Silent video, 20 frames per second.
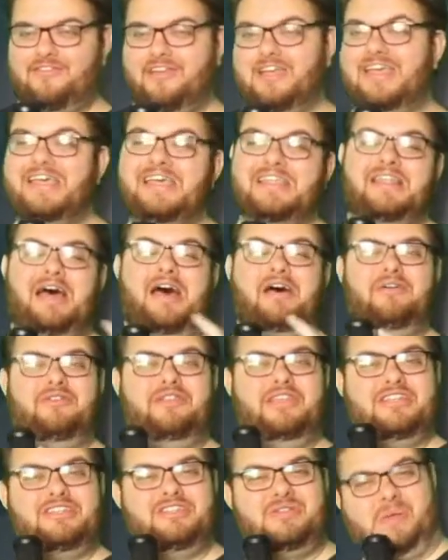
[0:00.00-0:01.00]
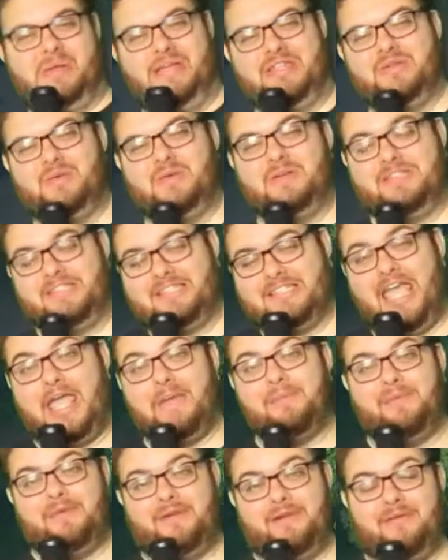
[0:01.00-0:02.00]
Not only do you get to escape
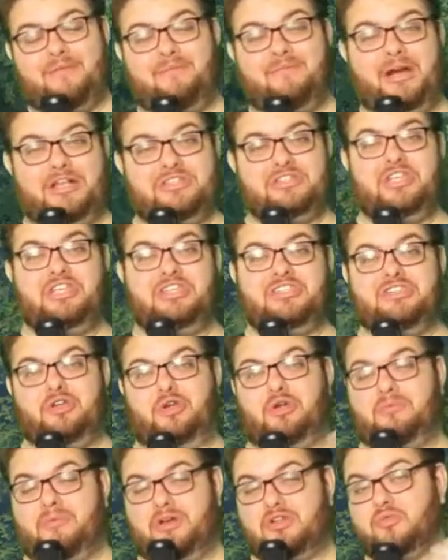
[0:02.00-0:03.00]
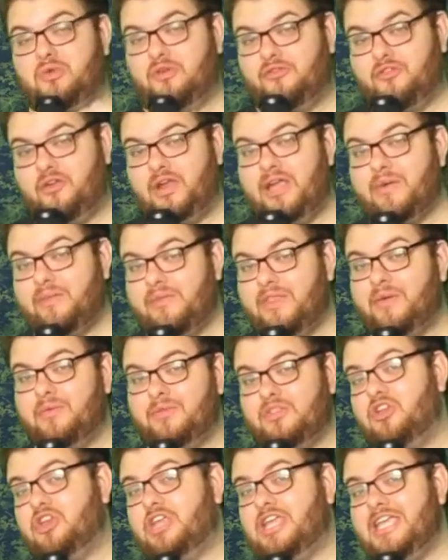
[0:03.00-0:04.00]
much easier and much more frequently with your
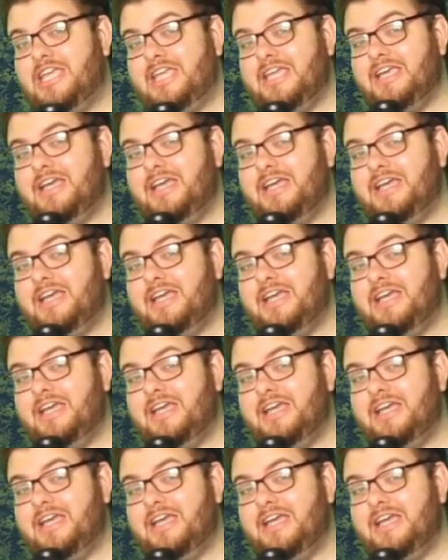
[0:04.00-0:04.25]
E,